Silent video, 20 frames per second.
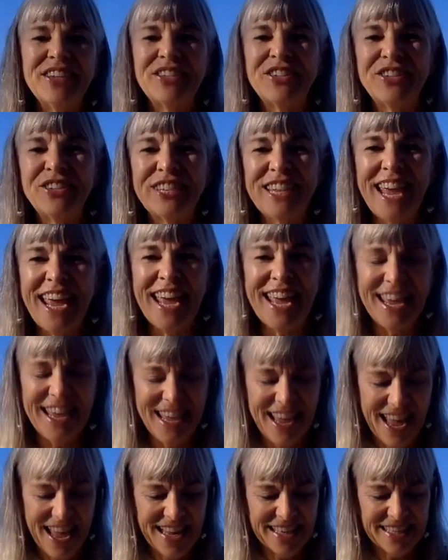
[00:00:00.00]
Today,
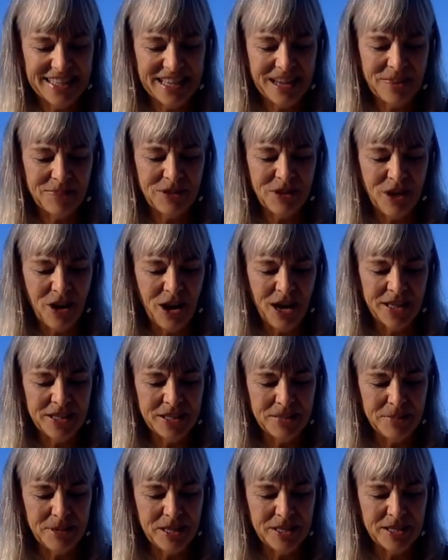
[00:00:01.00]
accept
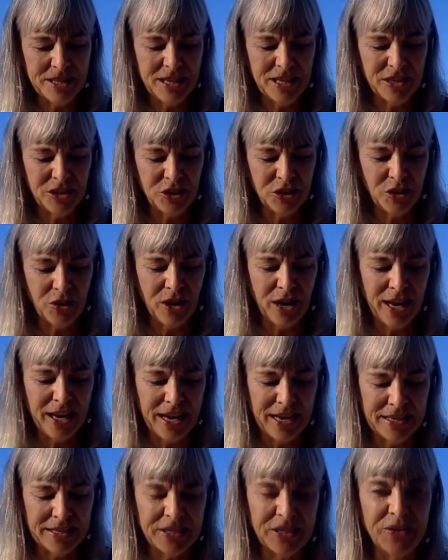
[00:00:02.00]
God's peace and joy
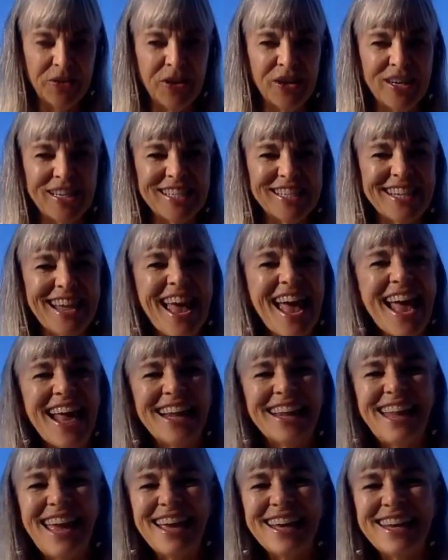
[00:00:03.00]
as yours.
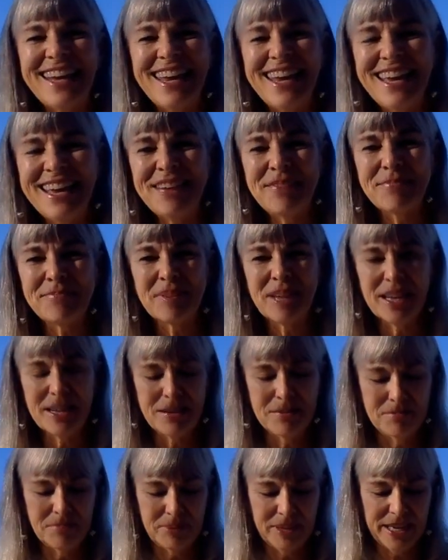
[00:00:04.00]
Let Him
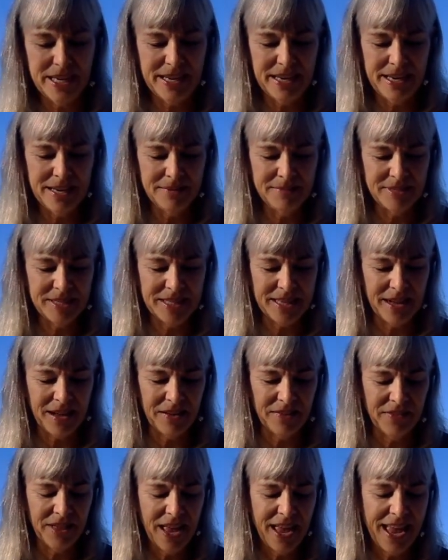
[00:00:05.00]
complete
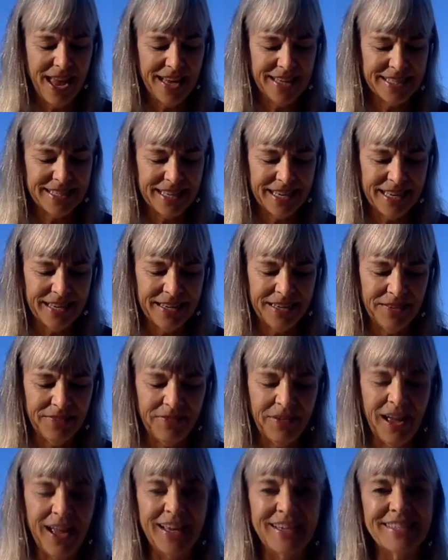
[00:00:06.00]
Himself as He
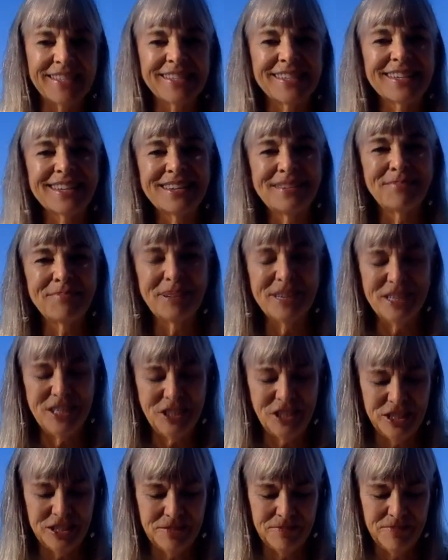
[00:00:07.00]
defines
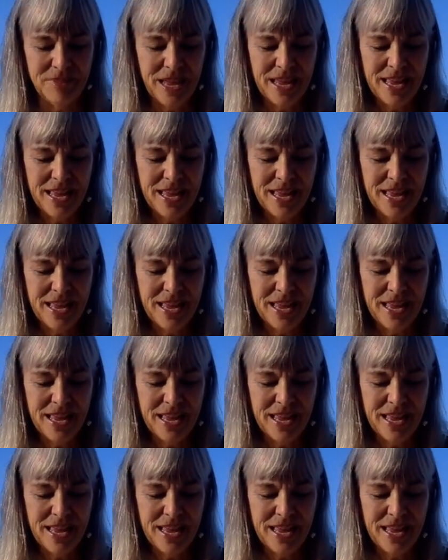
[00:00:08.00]
completion.